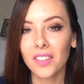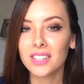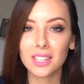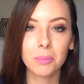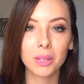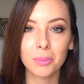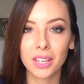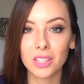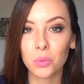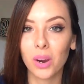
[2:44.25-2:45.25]
This simply
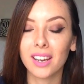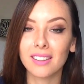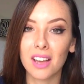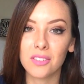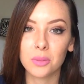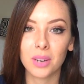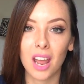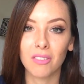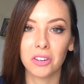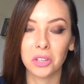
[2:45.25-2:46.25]
means wearing gloves
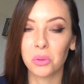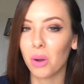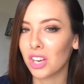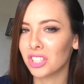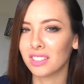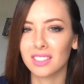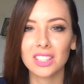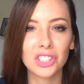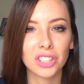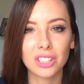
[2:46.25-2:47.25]
whenever you're washing the
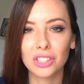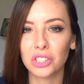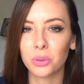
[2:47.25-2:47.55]
dishes,